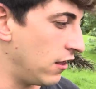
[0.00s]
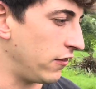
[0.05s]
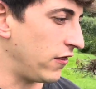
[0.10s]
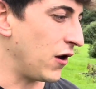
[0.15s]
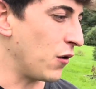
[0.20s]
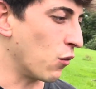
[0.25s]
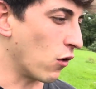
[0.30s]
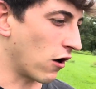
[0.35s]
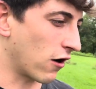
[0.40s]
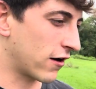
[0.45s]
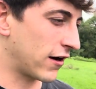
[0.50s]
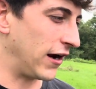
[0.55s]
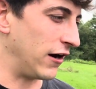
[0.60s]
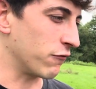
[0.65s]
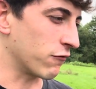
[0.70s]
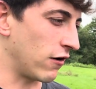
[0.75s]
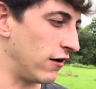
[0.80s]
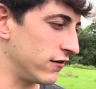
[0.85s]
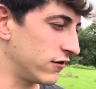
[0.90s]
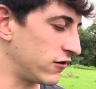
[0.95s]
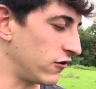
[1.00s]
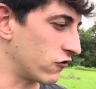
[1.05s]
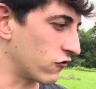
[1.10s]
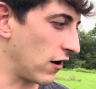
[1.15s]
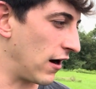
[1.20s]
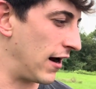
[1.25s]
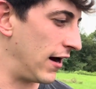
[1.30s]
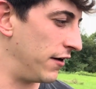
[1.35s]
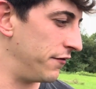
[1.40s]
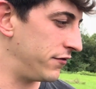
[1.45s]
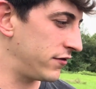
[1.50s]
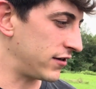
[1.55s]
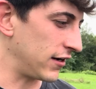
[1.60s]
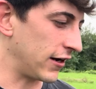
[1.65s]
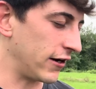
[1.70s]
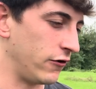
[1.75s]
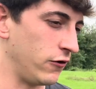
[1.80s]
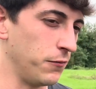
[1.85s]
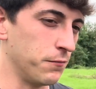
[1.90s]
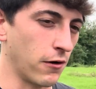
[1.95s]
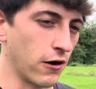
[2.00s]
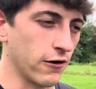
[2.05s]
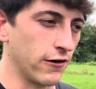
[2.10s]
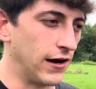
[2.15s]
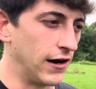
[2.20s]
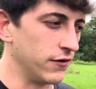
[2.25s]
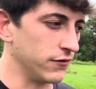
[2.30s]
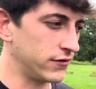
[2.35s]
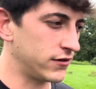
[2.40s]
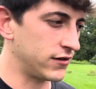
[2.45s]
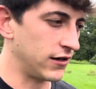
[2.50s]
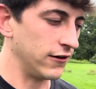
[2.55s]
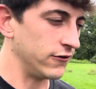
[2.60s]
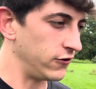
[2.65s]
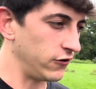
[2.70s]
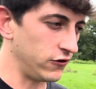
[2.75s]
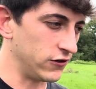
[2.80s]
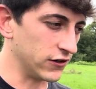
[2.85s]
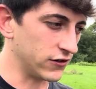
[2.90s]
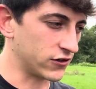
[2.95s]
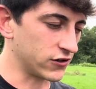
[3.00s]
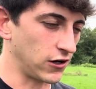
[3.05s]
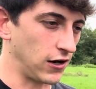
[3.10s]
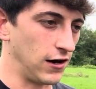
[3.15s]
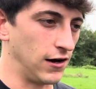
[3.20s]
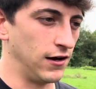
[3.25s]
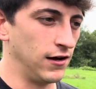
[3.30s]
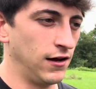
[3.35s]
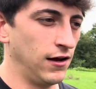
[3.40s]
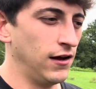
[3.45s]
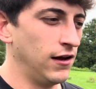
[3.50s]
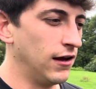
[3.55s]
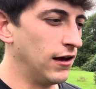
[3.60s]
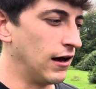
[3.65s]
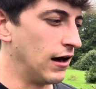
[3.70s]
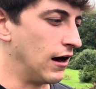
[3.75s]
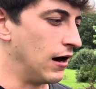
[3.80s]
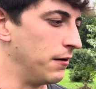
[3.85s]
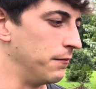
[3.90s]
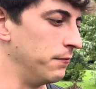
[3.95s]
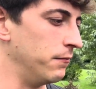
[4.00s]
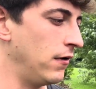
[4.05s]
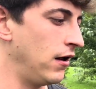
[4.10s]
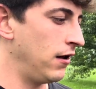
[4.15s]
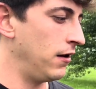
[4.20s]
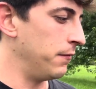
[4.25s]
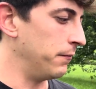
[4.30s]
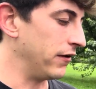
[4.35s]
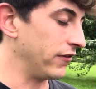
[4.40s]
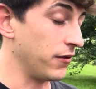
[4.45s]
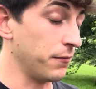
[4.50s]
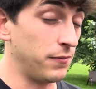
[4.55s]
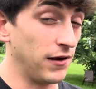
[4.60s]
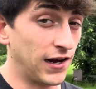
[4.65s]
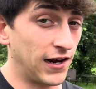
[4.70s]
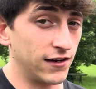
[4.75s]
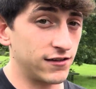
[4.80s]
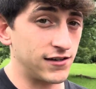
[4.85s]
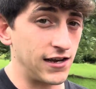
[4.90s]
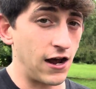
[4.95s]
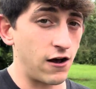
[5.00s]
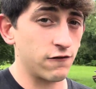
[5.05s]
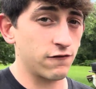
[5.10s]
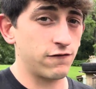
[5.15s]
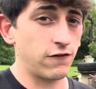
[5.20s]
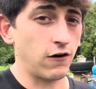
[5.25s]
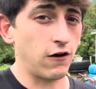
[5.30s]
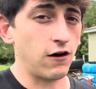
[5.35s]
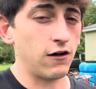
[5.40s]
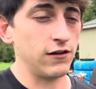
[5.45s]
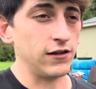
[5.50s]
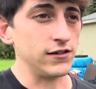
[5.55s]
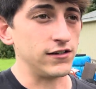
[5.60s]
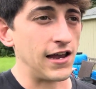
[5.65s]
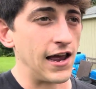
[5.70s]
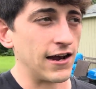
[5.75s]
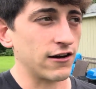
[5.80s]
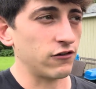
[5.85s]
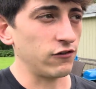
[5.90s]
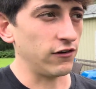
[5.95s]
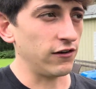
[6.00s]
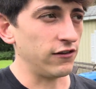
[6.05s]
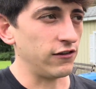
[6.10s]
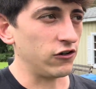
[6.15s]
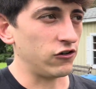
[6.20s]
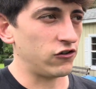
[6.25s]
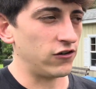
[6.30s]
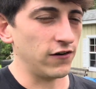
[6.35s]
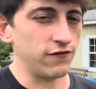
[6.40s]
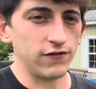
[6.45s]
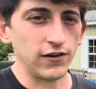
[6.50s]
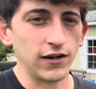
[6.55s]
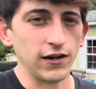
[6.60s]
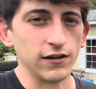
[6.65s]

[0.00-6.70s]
They work, it runs, it drives, it can do burnouts as you just saw. But the biggest downfall is actually the shifting